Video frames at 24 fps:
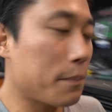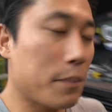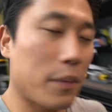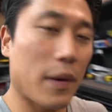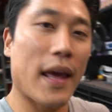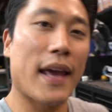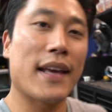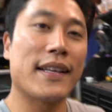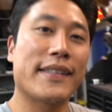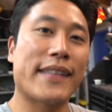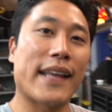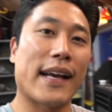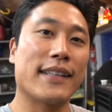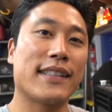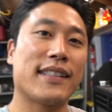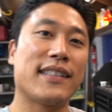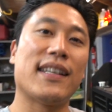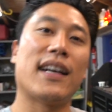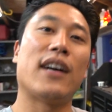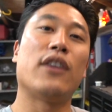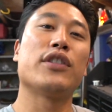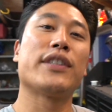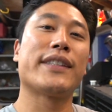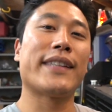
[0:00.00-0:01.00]
place that
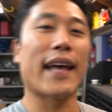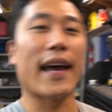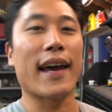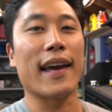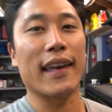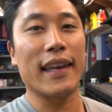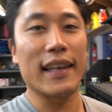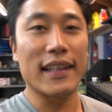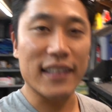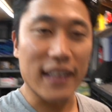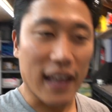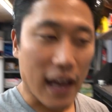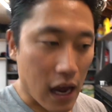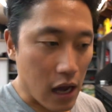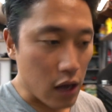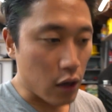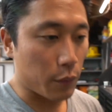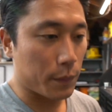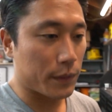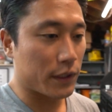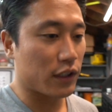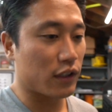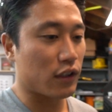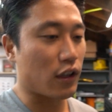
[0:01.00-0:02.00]
sells that is
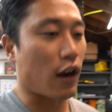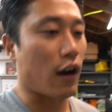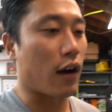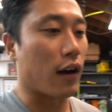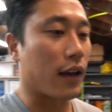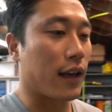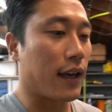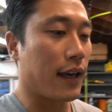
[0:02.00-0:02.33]
out of stock.